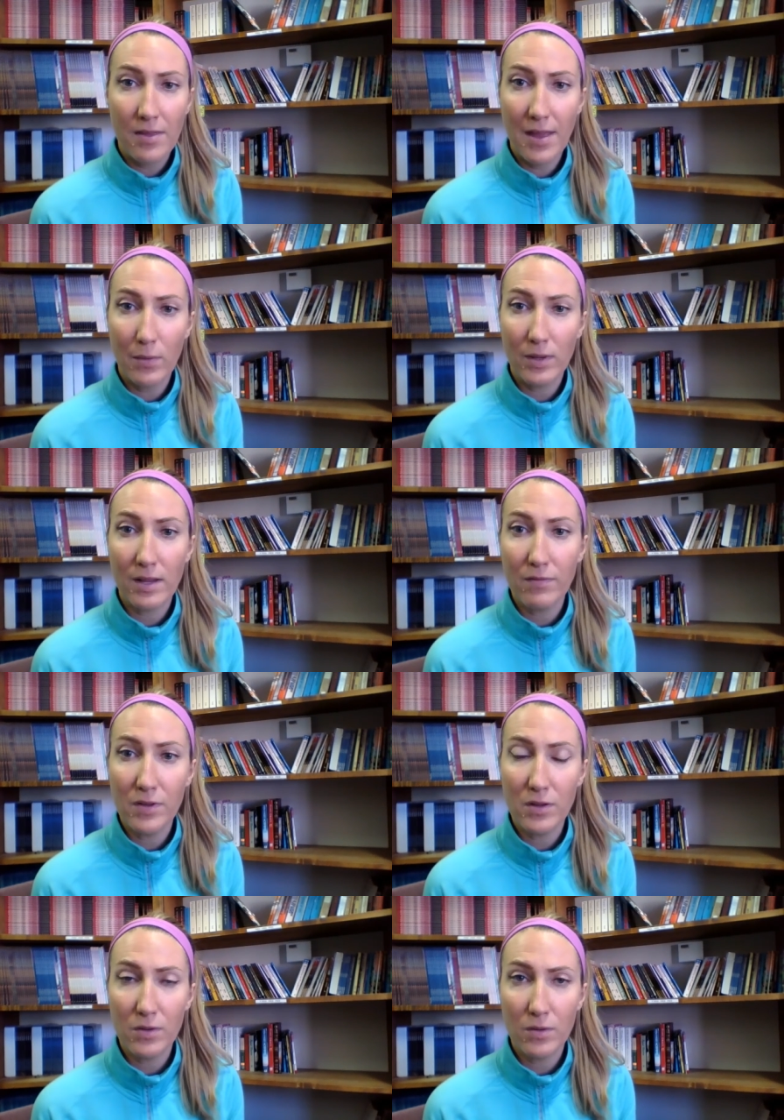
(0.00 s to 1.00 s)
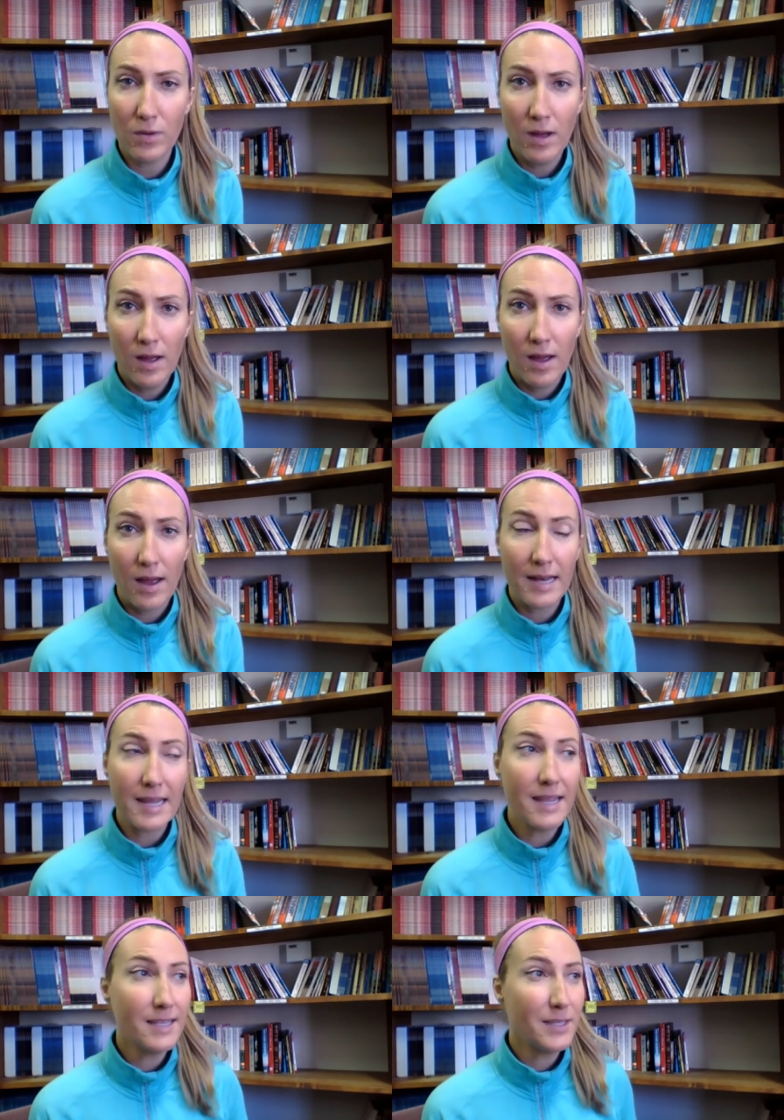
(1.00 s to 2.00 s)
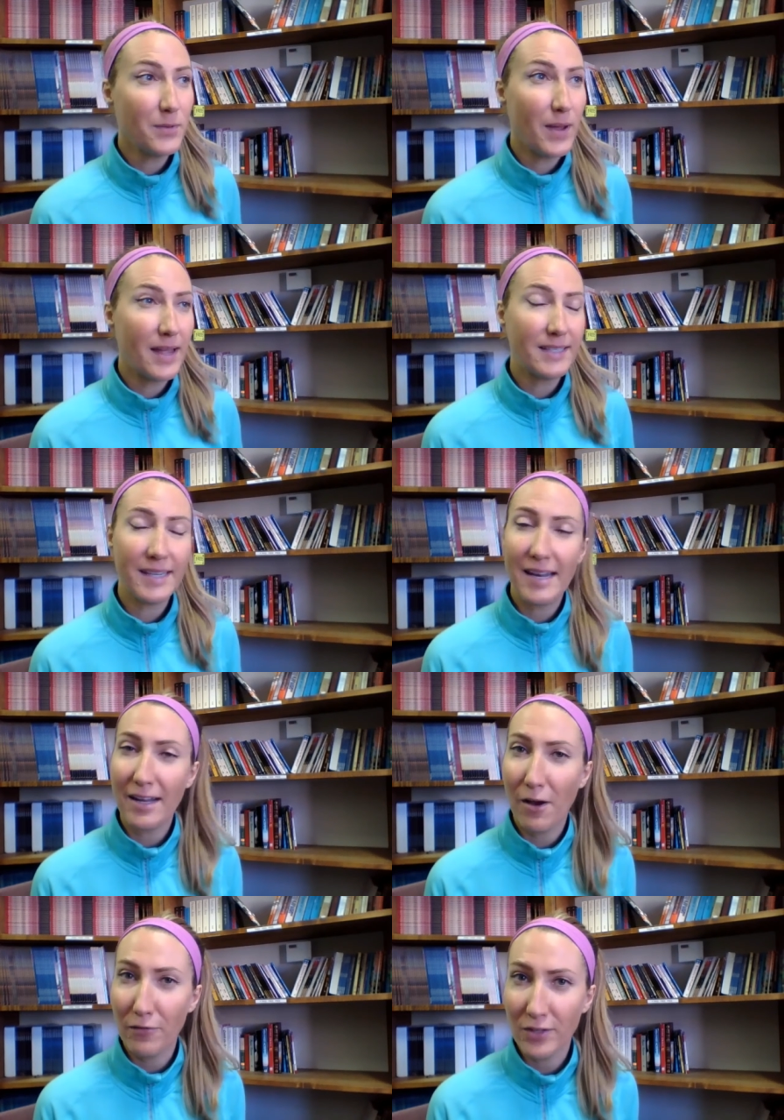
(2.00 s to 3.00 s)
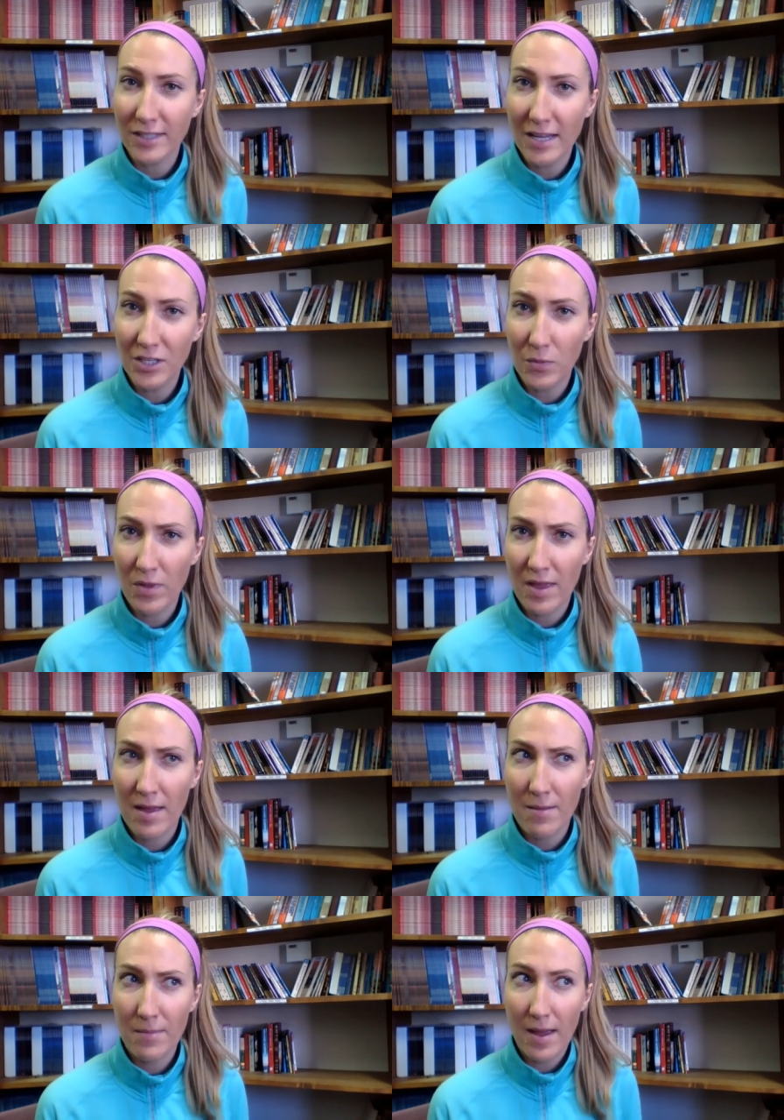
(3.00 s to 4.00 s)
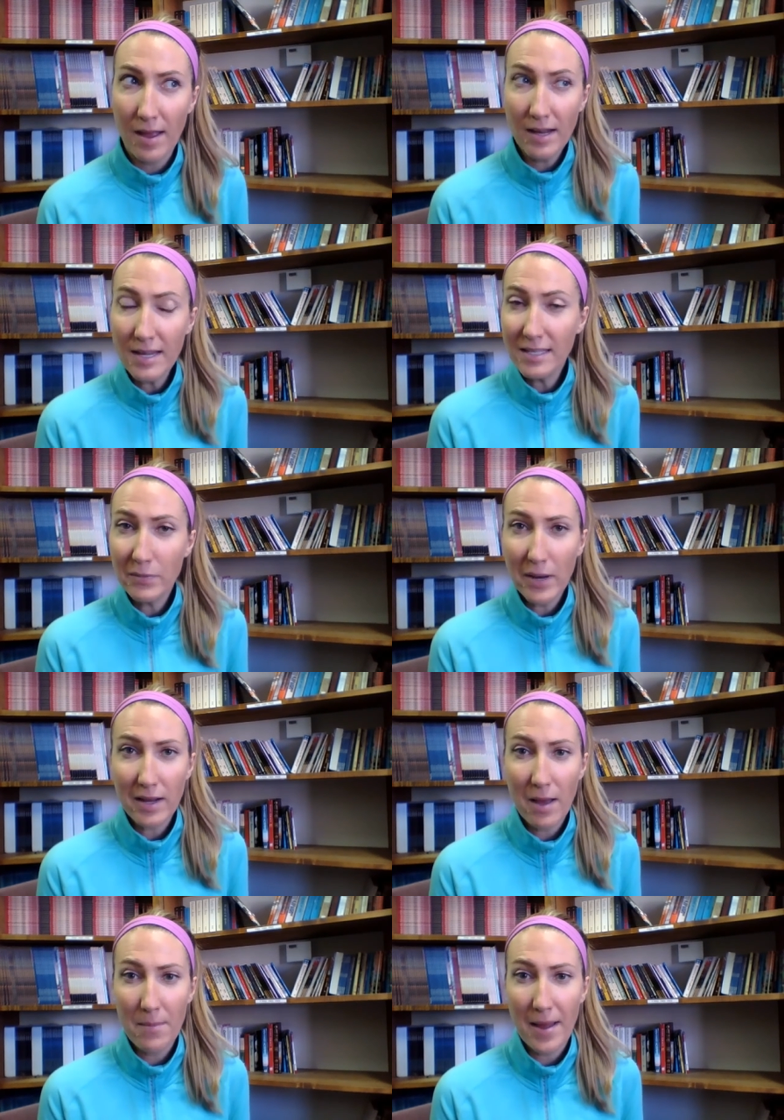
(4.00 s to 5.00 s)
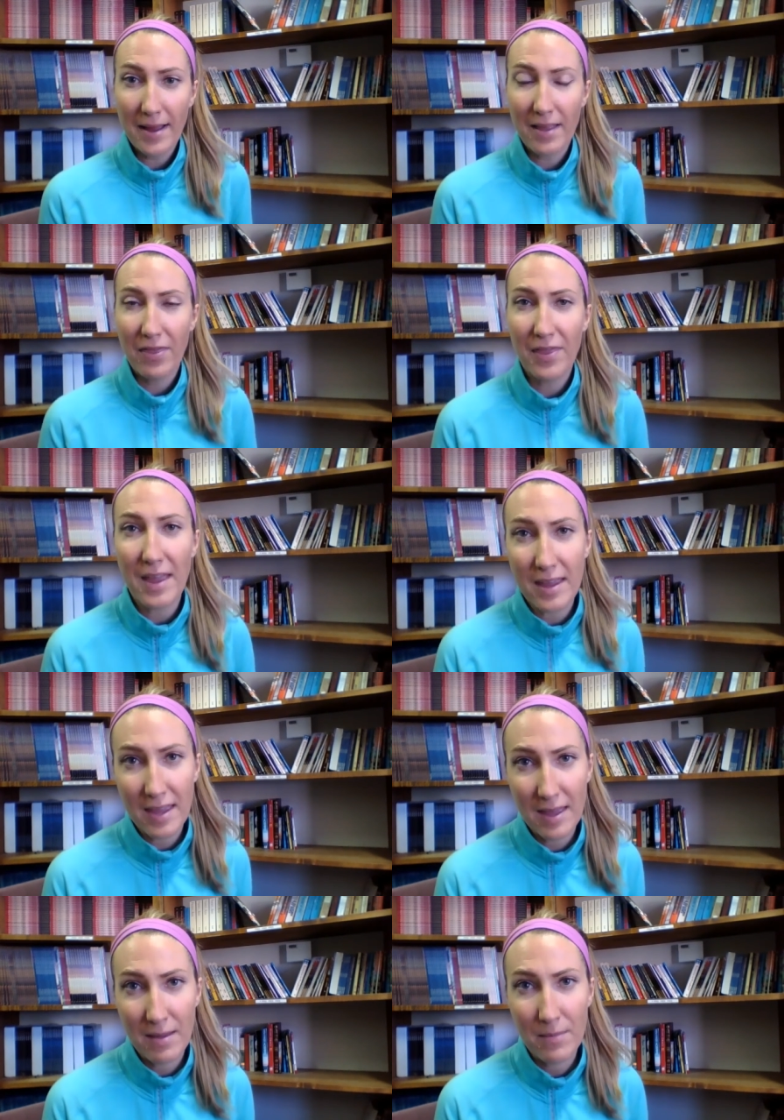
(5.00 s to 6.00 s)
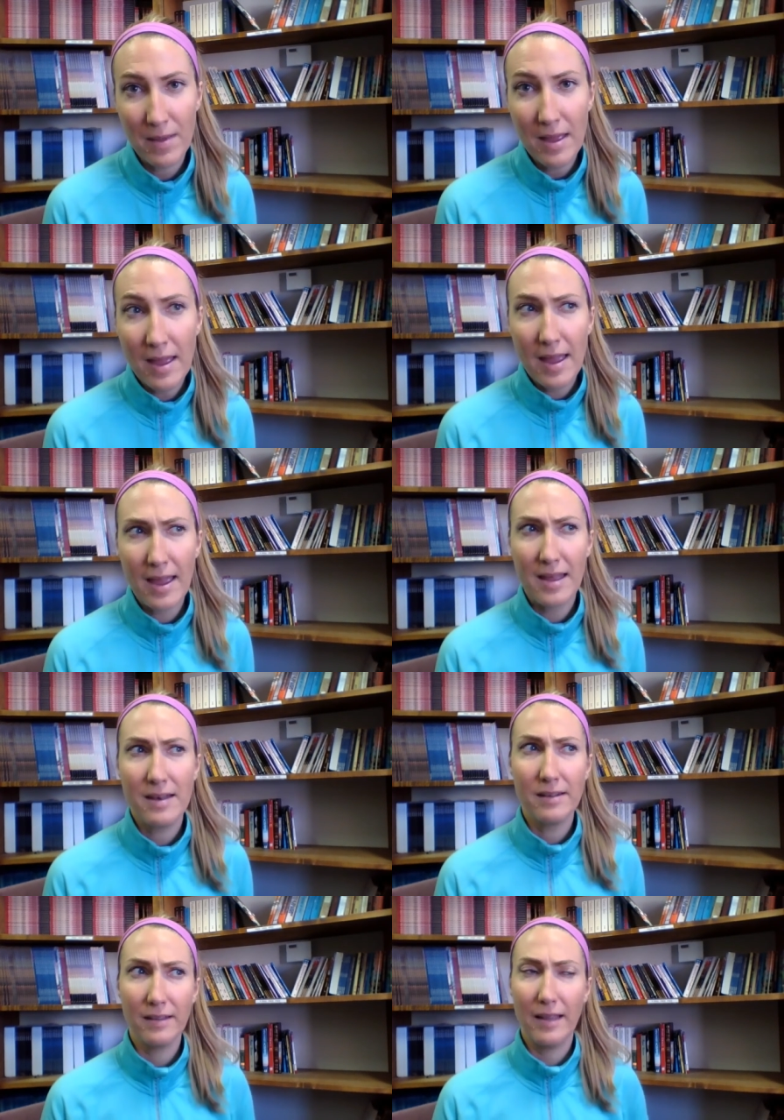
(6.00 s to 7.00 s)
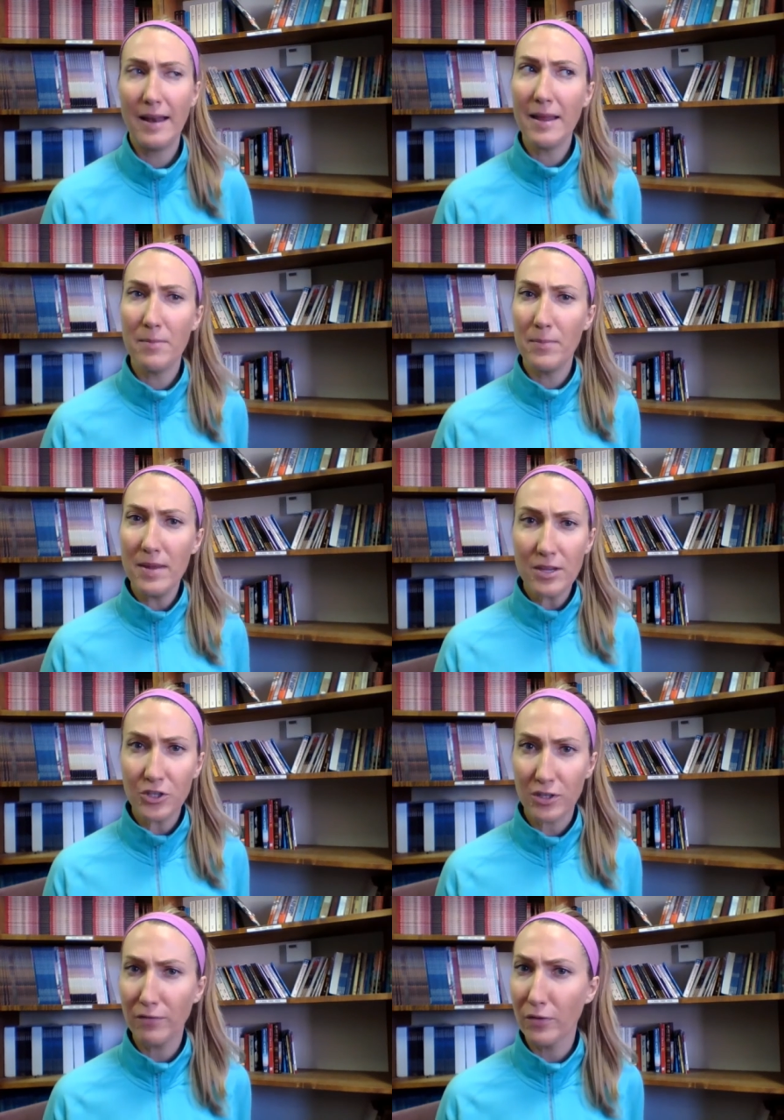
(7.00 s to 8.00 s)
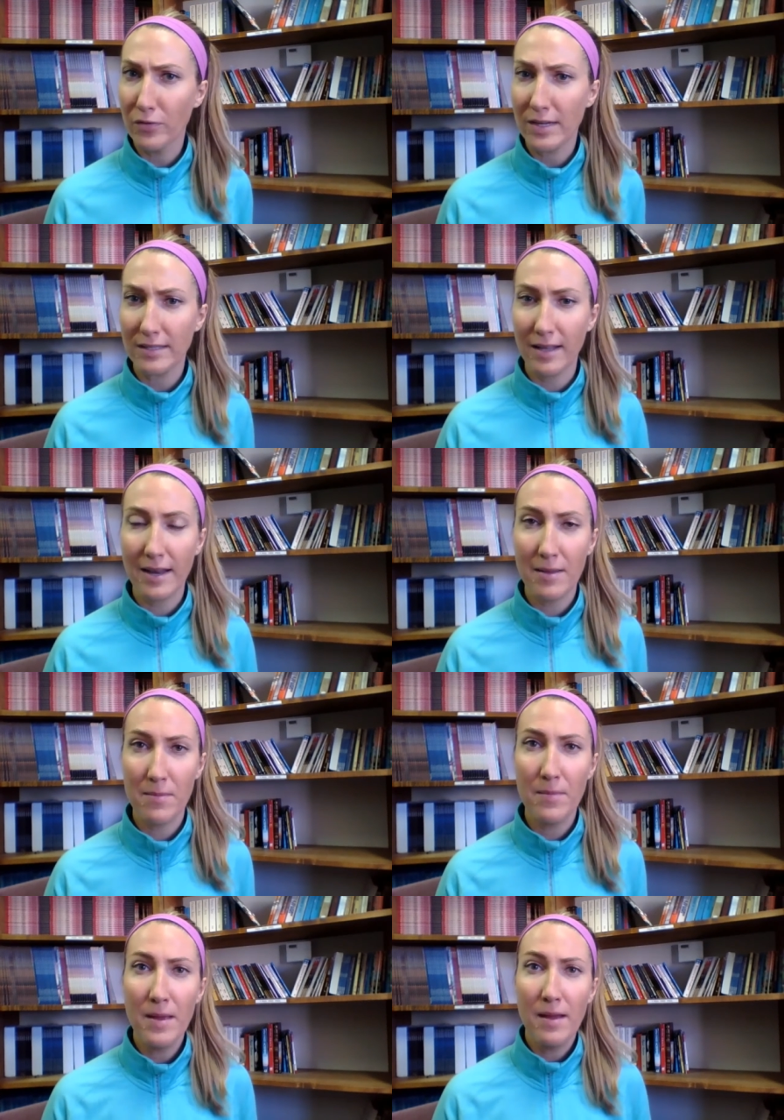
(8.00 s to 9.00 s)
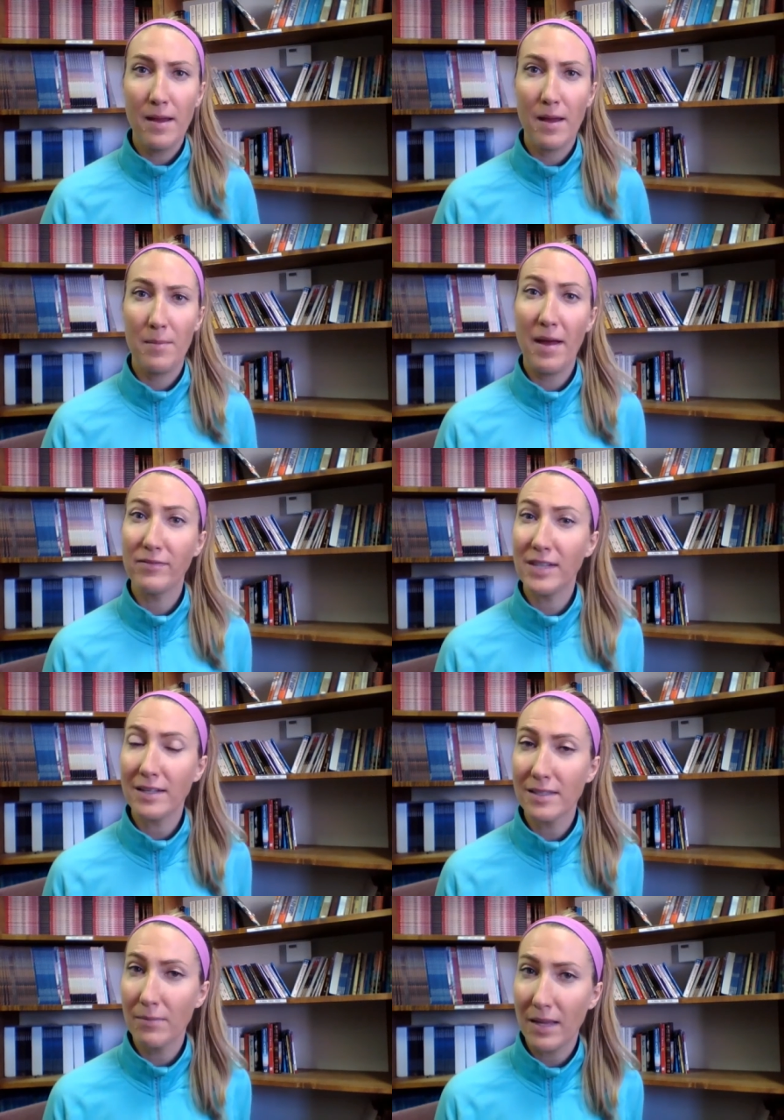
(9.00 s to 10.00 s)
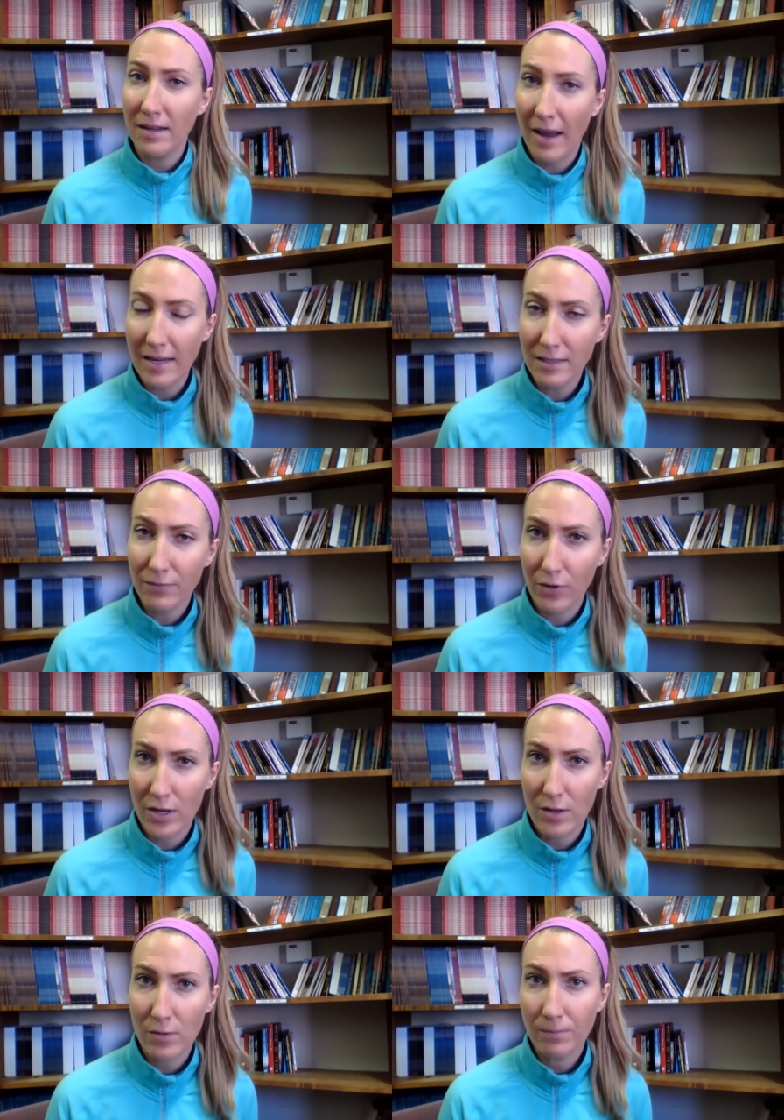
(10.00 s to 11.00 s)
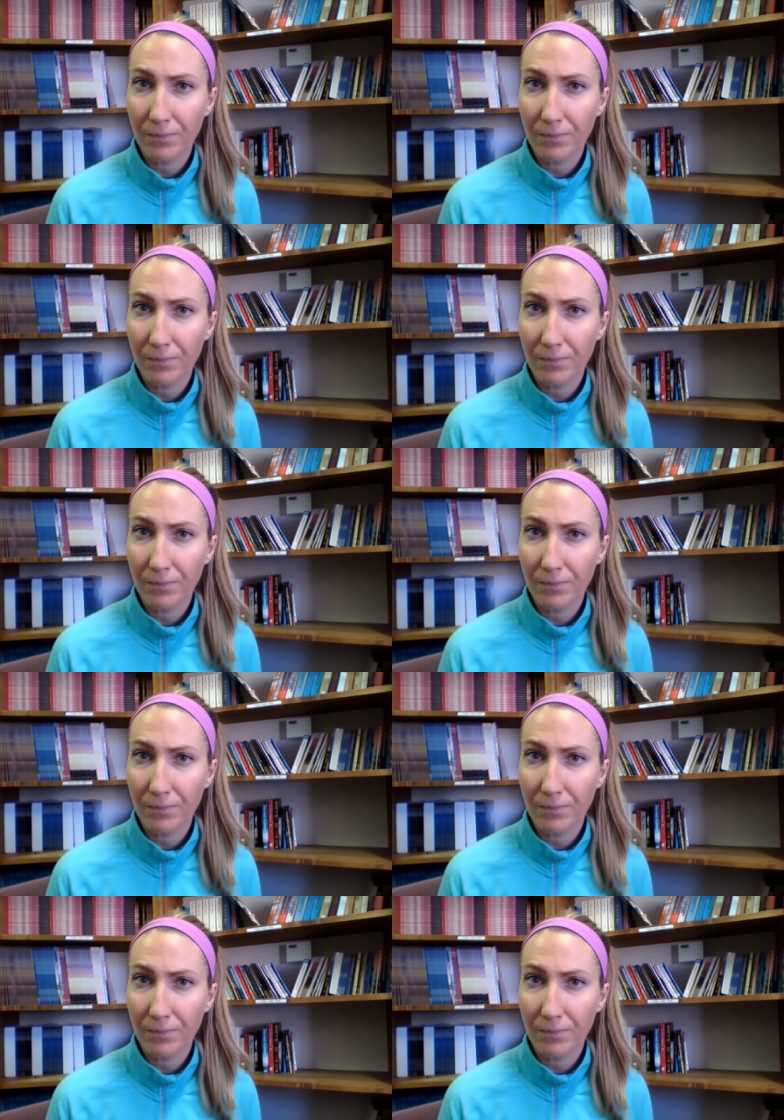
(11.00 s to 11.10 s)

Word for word: And that would give you an easy way to get in conversation with him, and an easy way to come back and thank him and let him be chivalrous, let him um, have done something nice for you.